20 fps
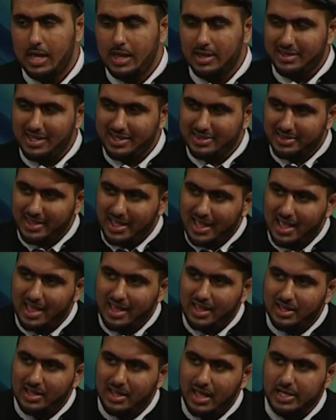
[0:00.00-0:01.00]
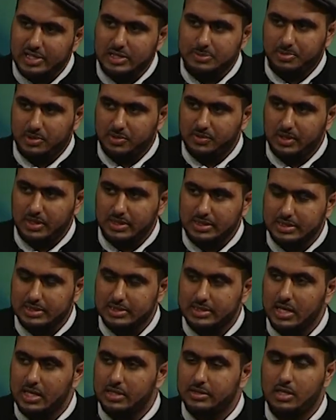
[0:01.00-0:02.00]
That their experience,
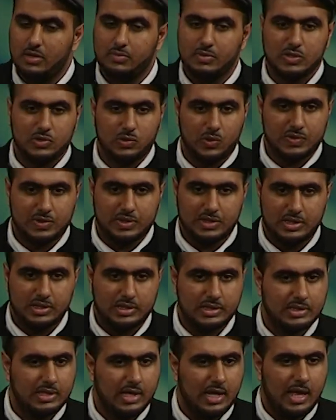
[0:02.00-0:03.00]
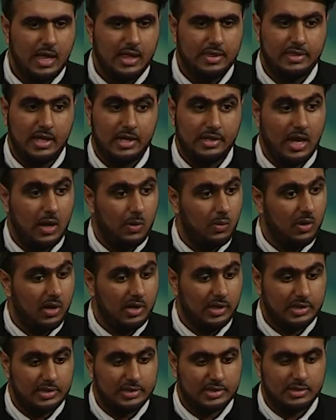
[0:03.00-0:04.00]
their resources, their
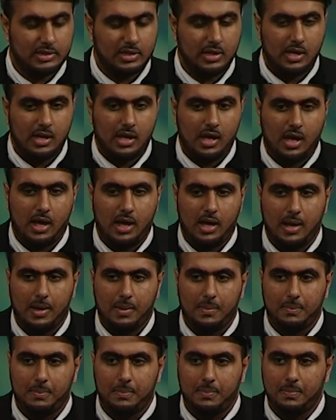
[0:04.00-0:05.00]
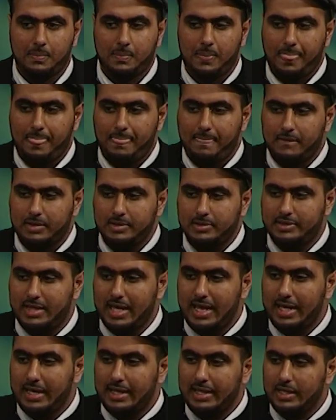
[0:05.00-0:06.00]
networks,
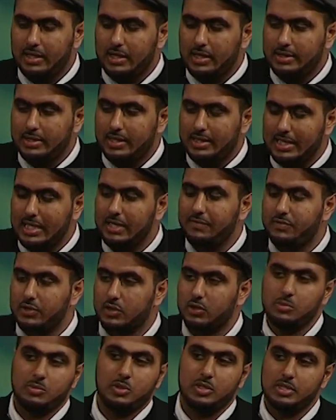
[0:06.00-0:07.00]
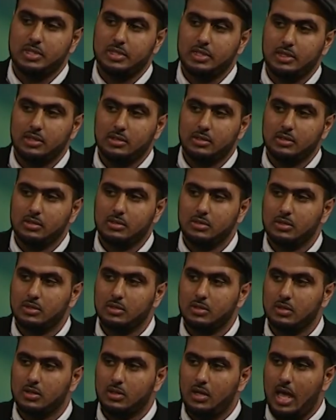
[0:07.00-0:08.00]
they leave the community.
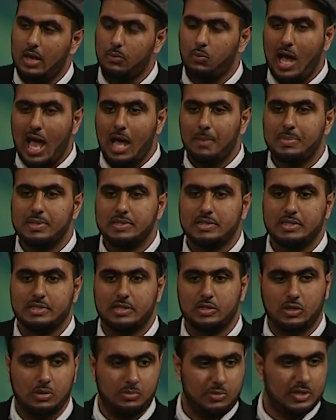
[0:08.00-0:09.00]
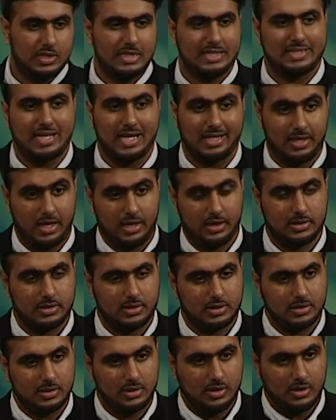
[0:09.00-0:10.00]
And what happens is the community stagnates.